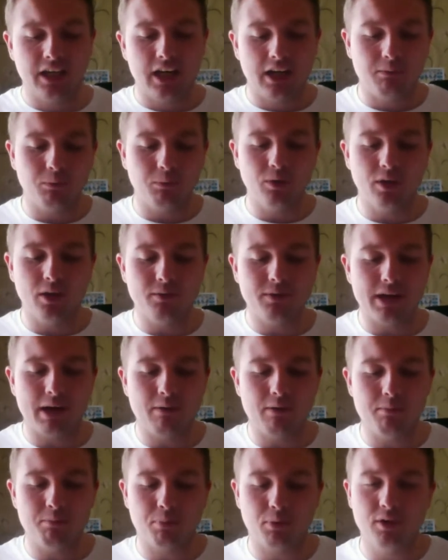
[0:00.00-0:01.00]
will no
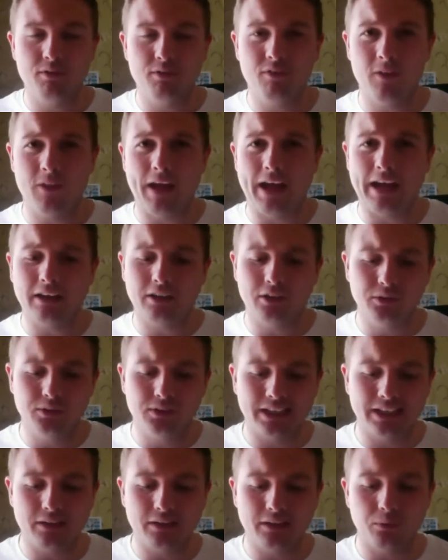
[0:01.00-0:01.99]
doubt improve on that. Could
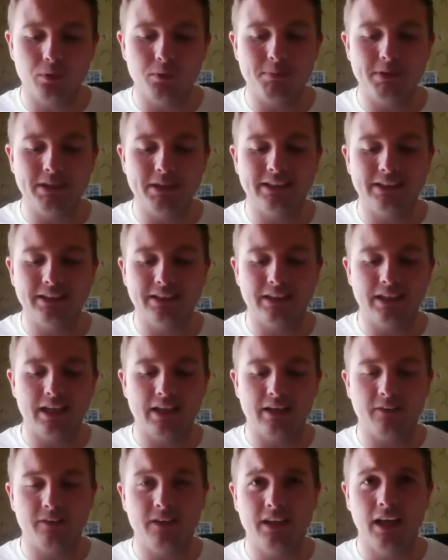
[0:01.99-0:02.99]
take all the beating today,
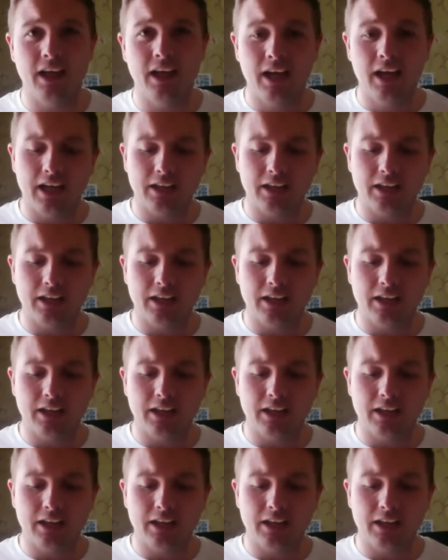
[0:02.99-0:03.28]
I think.